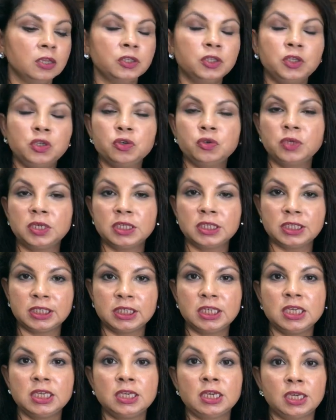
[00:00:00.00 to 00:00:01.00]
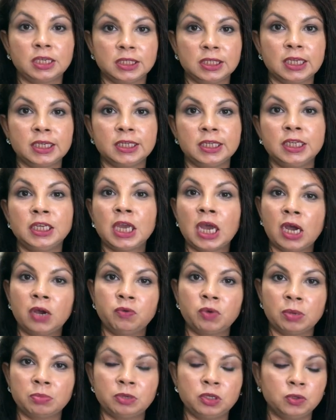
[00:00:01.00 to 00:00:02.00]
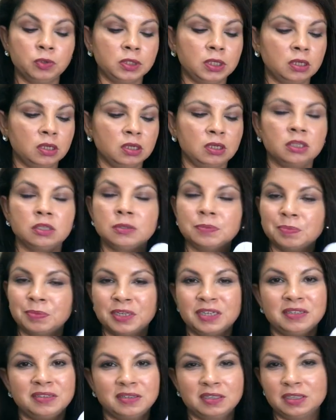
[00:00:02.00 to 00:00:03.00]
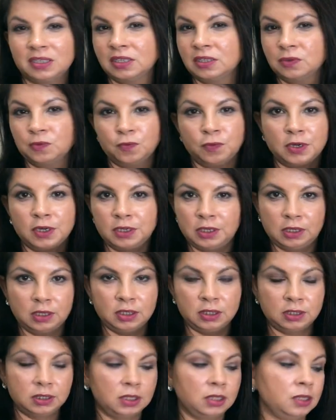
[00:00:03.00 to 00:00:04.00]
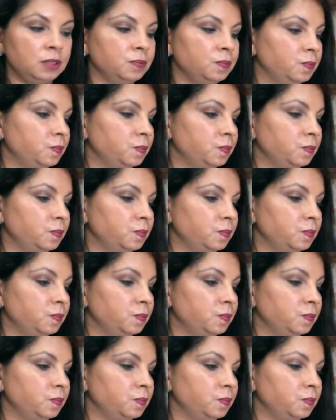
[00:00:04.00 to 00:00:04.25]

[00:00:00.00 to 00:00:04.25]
so you can see exactly how I'm using it. But this is very easy.